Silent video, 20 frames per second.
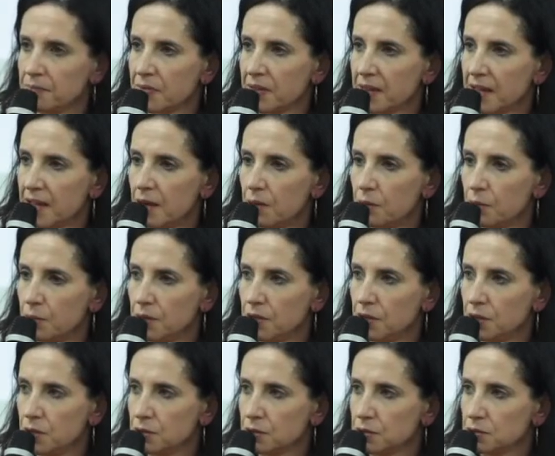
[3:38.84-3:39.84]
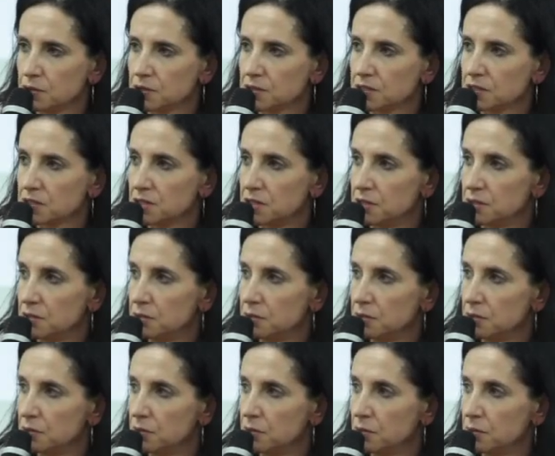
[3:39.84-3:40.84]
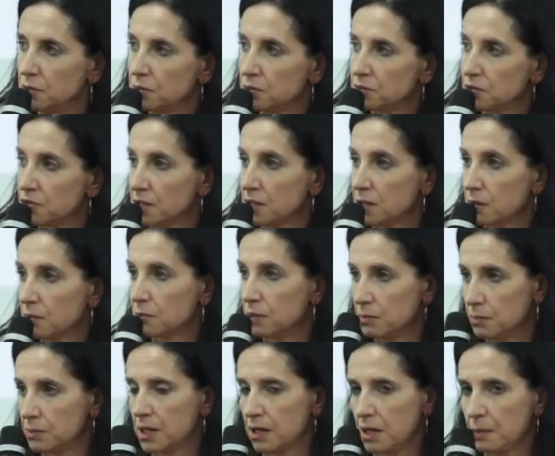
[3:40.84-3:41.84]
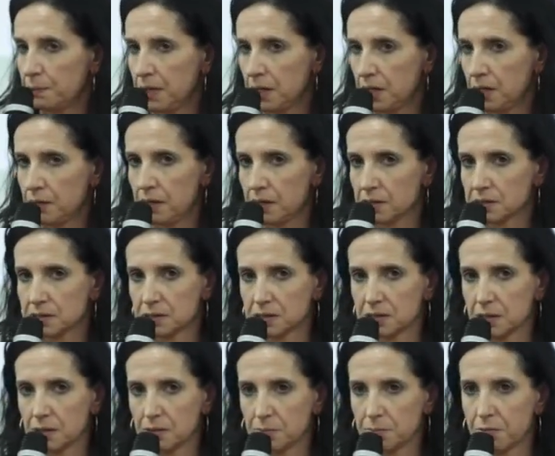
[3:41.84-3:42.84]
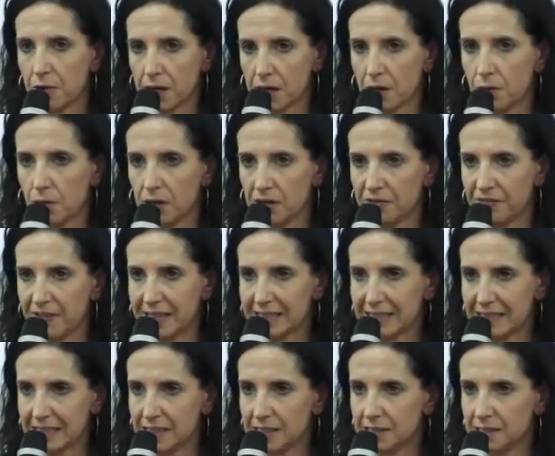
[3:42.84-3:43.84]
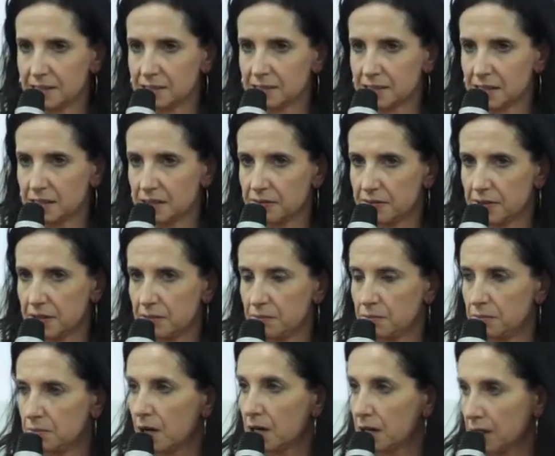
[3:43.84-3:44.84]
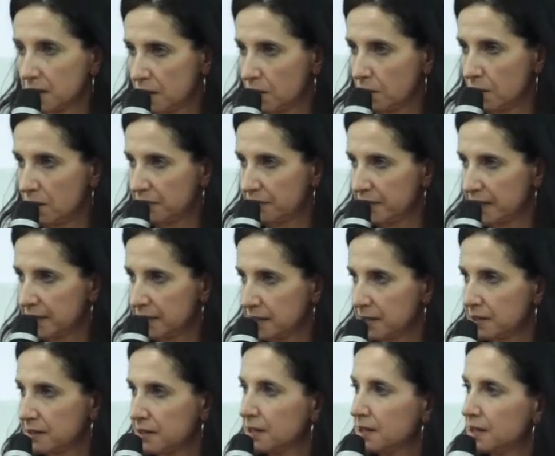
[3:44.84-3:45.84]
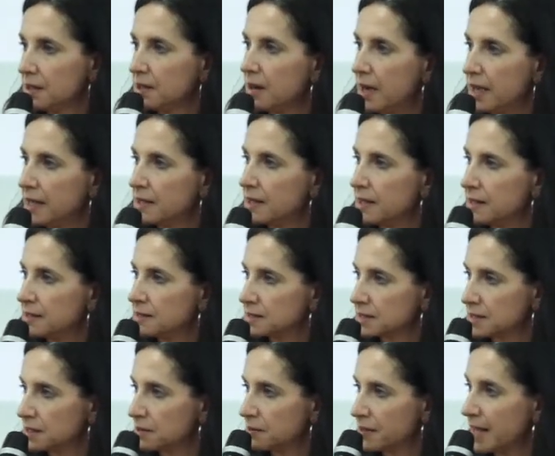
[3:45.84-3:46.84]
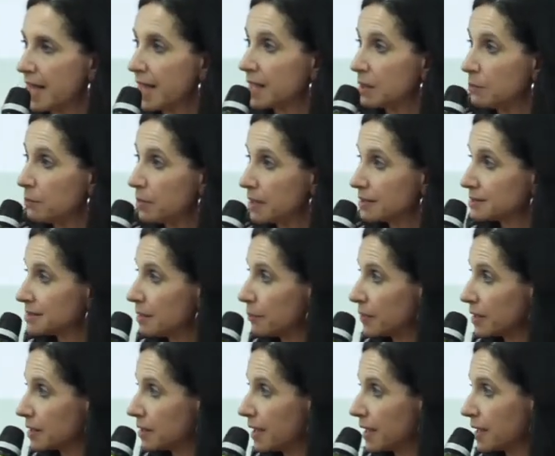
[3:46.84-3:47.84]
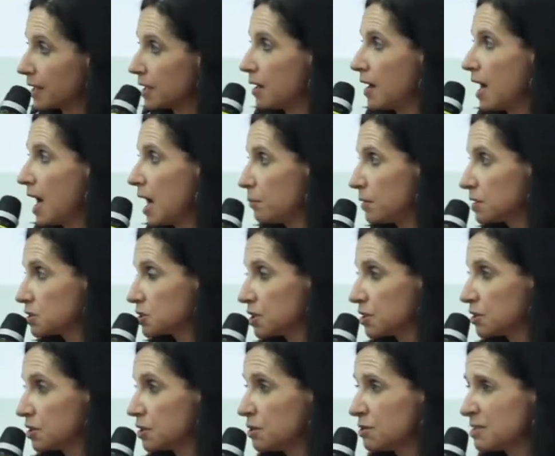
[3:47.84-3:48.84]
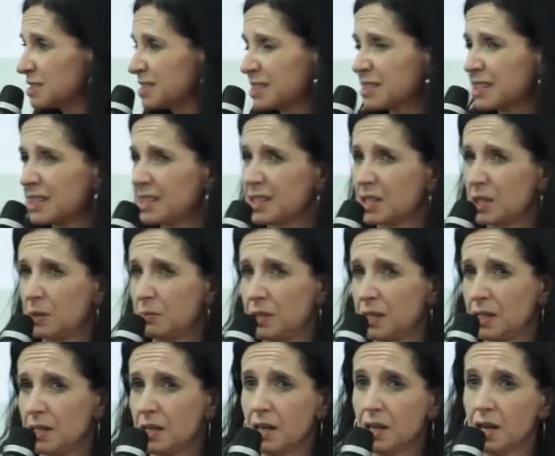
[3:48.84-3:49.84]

that we use to trigger what we call PQL, so the product qualified lead instead of a marketing qualified lead, right? And so that can be something like how much they're using it. It could be